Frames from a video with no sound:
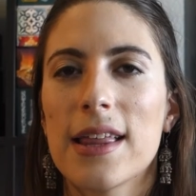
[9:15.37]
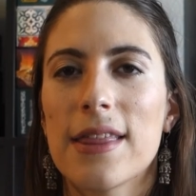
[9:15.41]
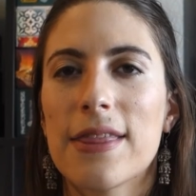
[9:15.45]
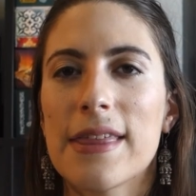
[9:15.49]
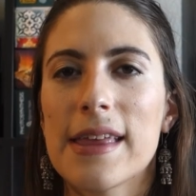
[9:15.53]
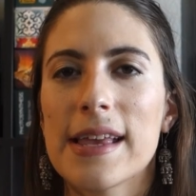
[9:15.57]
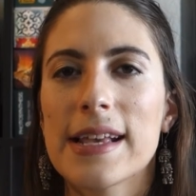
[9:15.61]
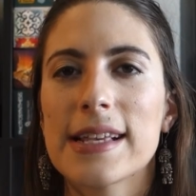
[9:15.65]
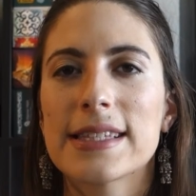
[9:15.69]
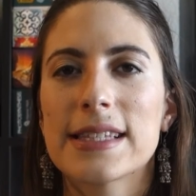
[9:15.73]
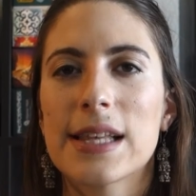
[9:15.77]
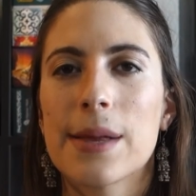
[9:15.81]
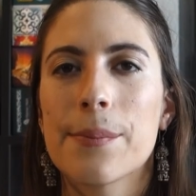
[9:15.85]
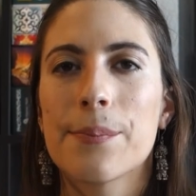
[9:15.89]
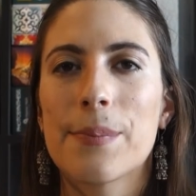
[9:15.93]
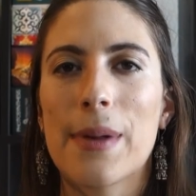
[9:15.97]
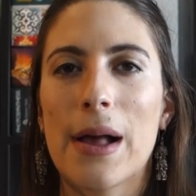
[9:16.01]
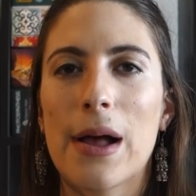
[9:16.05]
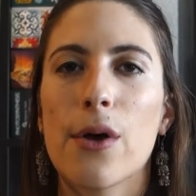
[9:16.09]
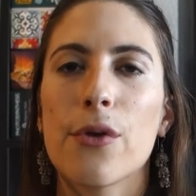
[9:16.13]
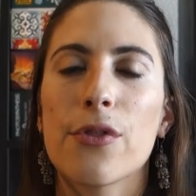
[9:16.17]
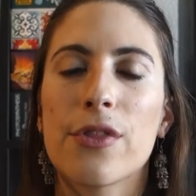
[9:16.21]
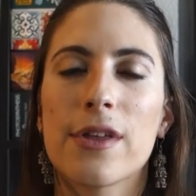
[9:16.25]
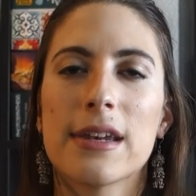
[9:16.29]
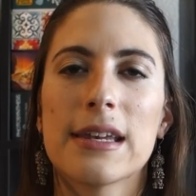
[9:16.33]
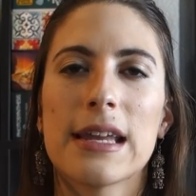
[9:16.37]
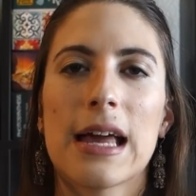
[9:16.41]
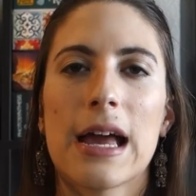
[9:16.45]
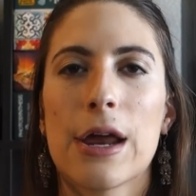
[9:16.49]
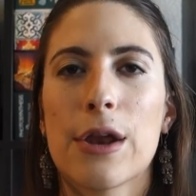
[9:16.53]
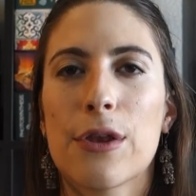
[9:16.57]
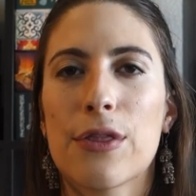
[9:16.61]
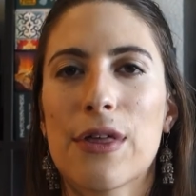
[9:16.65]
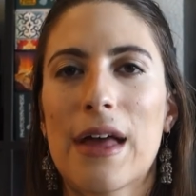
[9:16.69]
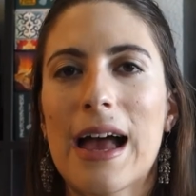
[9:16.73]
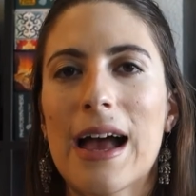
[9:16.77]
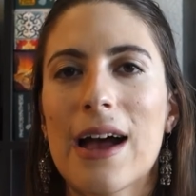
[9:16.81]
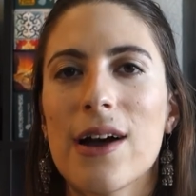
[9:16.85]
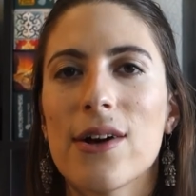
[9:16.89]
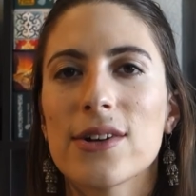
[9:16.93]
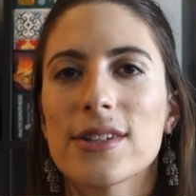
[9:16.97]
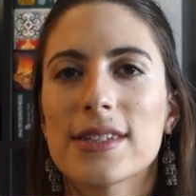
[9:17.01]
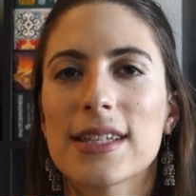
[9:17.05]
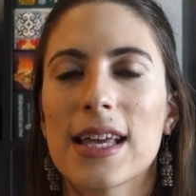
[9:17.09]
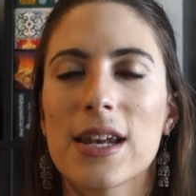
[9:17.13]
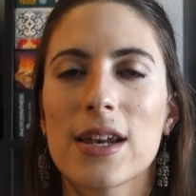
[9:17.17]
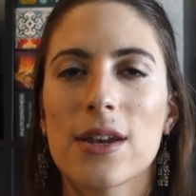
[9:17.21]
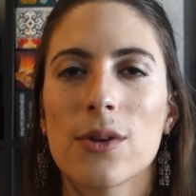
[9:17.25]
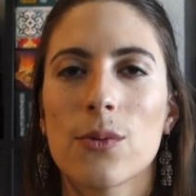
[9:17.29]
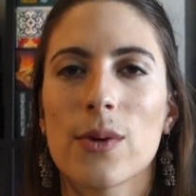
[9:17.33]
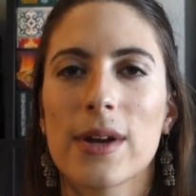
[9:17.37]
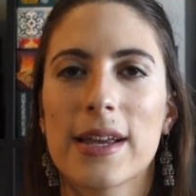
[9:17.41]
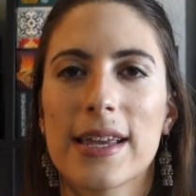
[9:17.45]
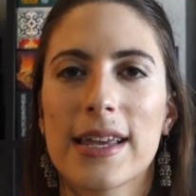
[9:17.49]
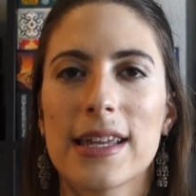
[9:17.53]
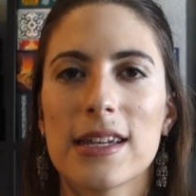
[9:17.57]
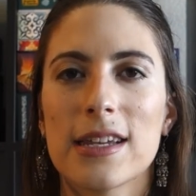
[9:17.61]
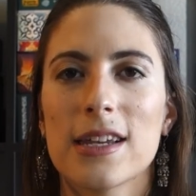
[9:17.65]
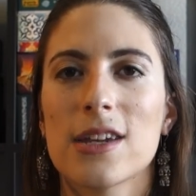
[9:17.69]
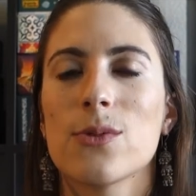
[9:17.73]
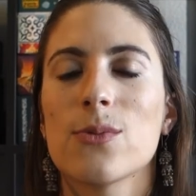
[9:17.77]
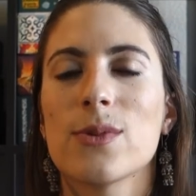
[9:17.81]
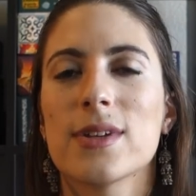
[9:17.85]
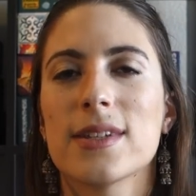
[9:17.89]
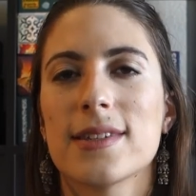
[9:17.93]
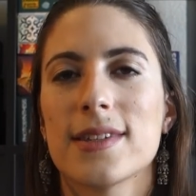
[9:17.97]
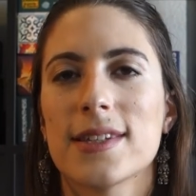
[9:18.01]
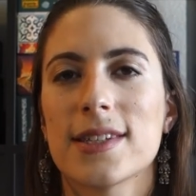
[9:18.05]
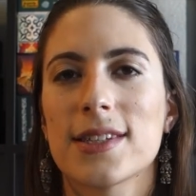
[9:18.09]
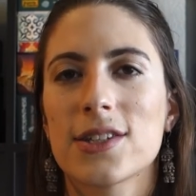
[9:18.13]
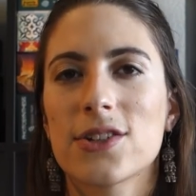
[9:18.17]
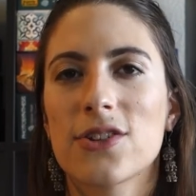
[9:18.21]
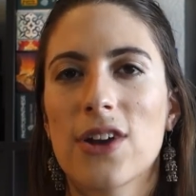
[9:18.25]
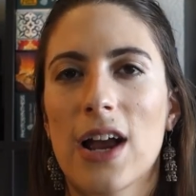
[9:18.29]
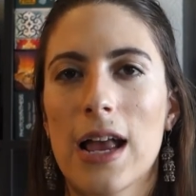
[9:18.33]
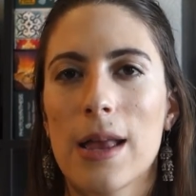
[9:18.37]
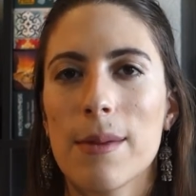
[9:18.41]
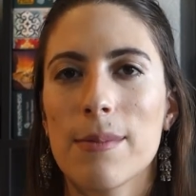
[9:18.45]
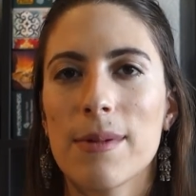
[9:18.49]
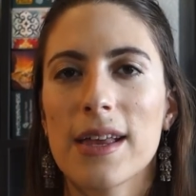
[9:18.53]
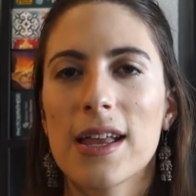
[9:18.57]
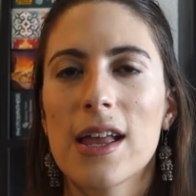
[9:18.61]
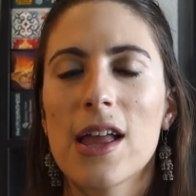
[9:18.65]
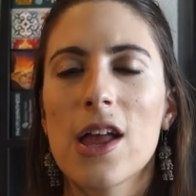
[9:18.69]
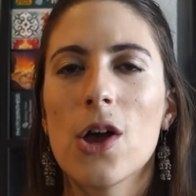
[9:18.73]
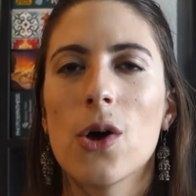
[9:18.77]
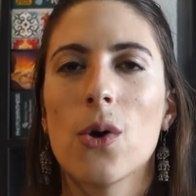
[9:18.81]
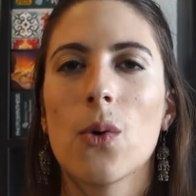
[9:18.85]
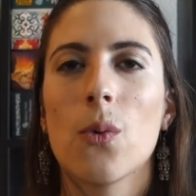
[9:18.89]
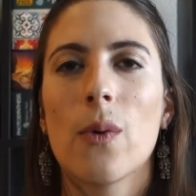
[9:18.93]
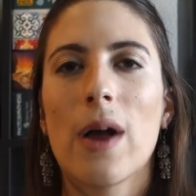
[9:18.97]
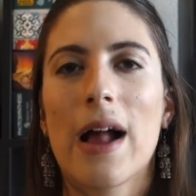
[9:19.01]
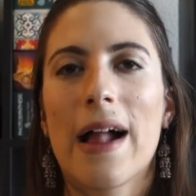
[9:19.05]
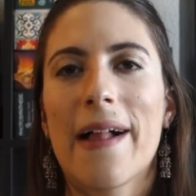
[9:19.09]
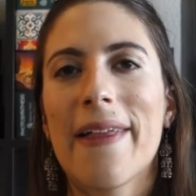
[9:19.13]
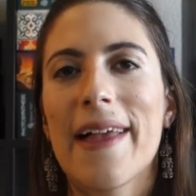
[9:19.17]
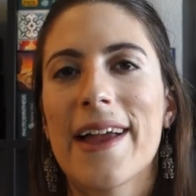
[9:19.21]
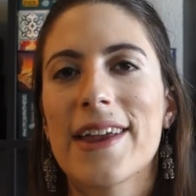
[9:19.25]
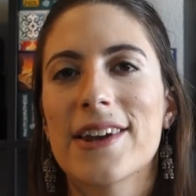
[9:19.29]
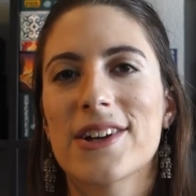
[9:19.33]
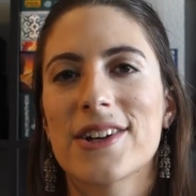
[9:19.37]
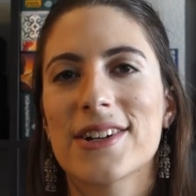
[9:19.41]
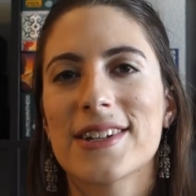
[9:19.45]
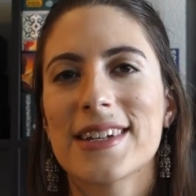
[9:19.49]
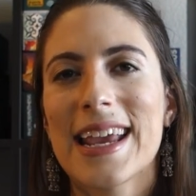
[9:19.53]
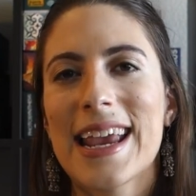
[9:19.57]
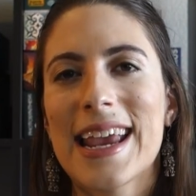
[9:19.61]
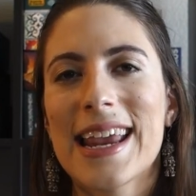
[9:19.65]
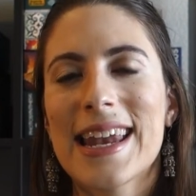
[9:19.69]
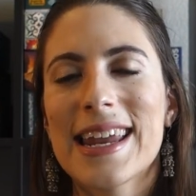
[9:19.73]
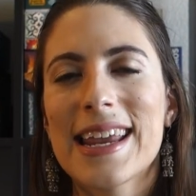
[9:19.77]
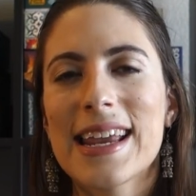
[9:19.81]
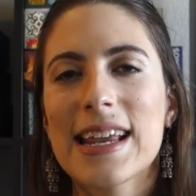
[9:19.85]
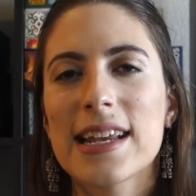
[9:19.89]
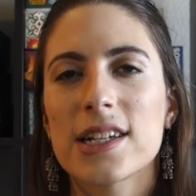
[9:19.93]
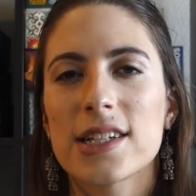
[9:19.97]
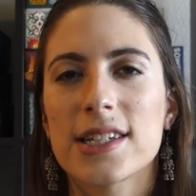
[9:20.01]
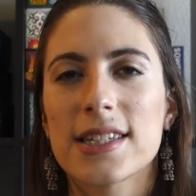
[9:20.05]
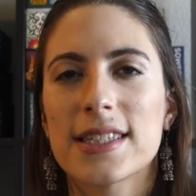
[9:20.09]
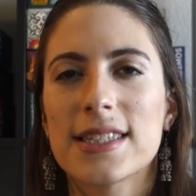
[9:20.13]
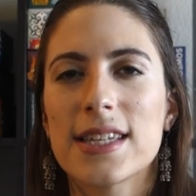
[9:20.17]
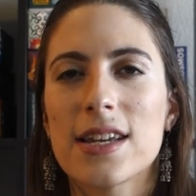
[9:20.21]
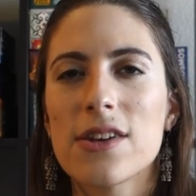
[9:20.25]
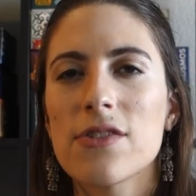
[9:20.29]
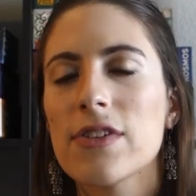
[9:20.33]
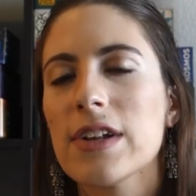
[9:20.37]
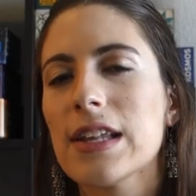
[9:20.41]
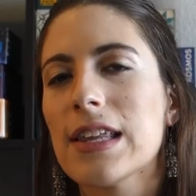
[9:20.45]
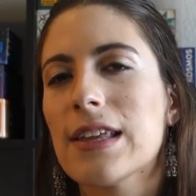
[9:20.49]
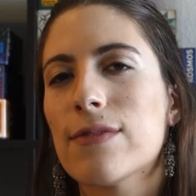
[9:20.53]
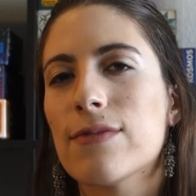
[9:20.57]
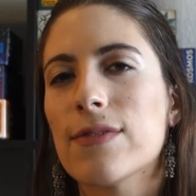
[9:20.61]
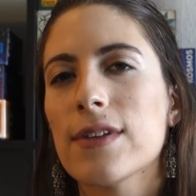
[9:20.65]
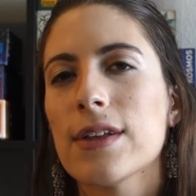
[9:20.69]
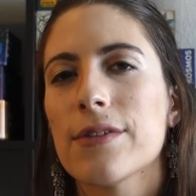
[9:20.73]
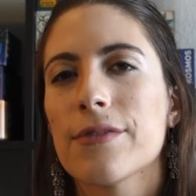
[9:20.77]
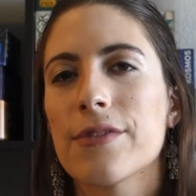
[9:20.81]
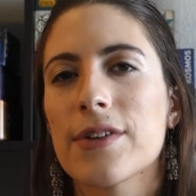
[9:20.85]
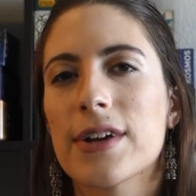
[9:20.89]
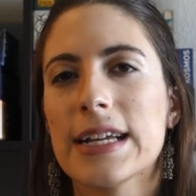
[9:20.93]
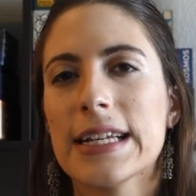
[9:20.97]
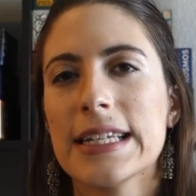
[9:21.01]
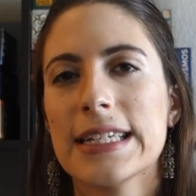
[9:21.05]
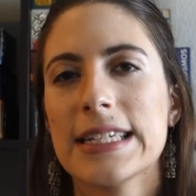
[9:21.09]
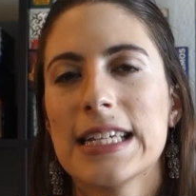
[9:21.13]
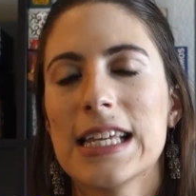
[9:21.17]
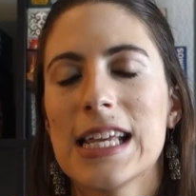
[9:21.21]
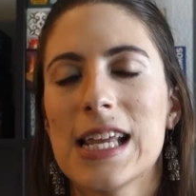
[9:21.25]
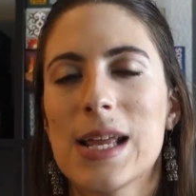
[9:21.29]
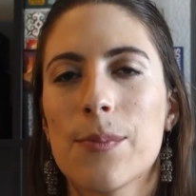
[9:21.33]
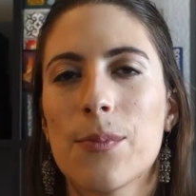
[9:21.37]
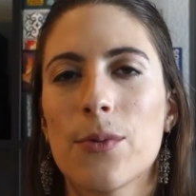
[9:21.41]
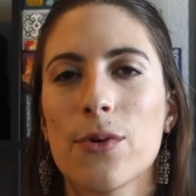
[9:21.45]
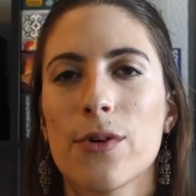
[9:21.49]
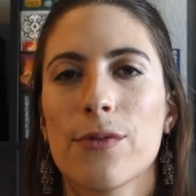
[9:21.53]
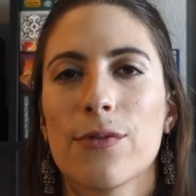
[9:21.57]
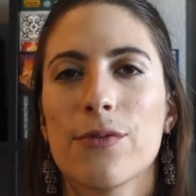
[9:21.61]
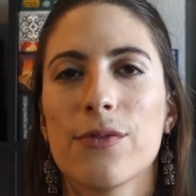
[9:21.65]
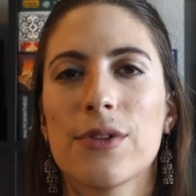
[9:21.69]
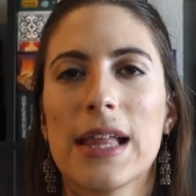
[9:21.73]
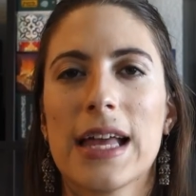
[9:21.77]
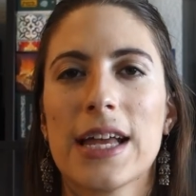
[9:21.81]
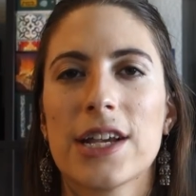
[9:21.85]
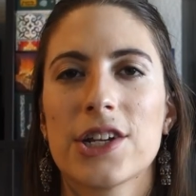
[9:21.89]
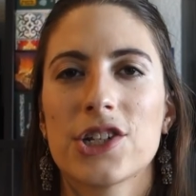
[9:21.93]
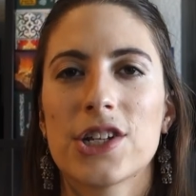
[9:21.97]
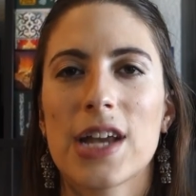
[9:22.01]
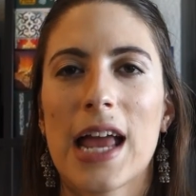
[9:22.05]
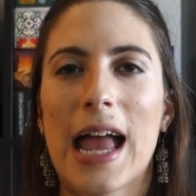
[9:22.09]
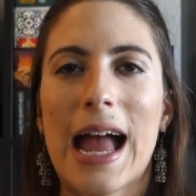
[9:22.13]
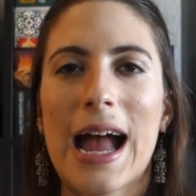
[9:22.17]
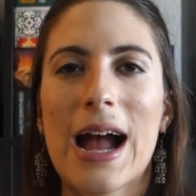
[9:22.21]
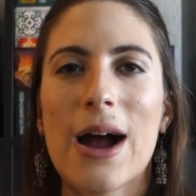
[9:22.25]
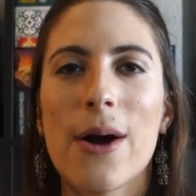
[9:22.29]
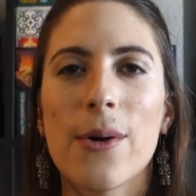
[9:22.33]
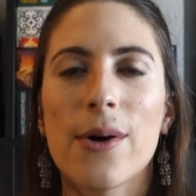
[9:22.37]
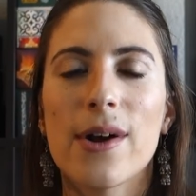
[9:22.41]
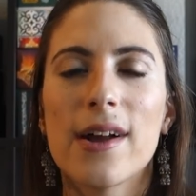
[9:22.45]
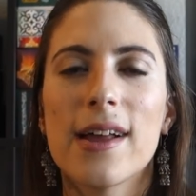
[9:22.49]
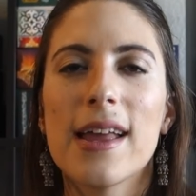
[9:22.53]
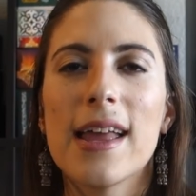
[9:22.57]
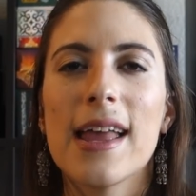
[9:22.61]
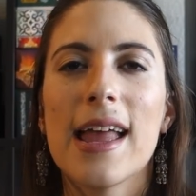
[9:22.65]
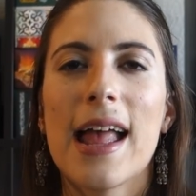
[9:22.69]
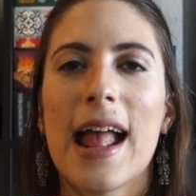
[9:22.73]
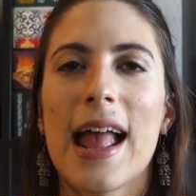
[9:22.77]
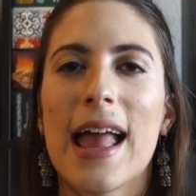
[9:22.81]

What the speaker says: Things about the Ninth House and what Gideon was describing, while entertaining, just didn't really feel very deep or fleshed out,